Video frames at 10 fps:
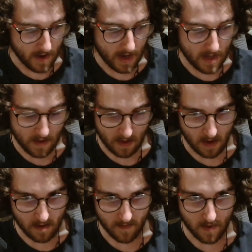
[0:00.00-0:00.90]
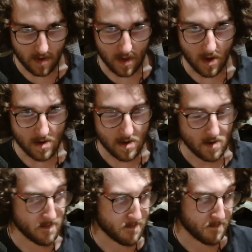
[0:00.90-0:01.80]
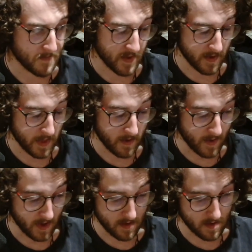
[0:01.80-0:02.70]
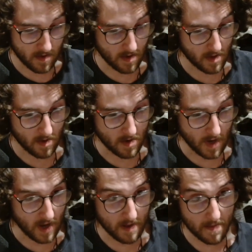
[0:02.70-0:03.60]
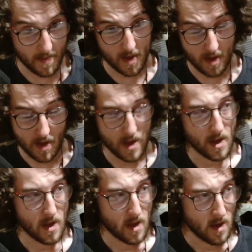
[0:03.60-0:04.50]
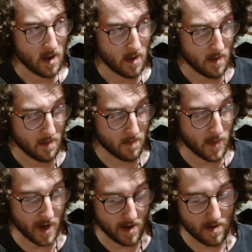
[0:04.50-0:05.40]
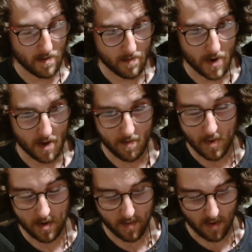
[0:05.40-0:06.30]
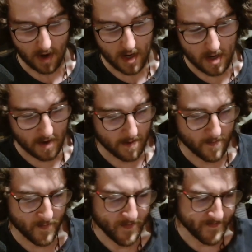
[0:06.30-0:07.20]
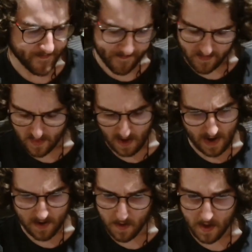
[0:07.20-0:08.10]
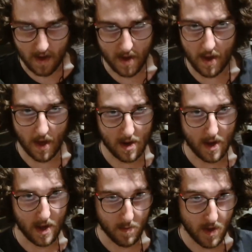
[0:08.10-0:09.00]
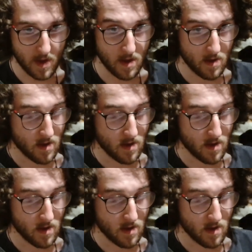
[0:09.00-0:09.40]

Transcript: he didn't last very long. 3 months is not a long time. But he burned bright. I don't think he had a happy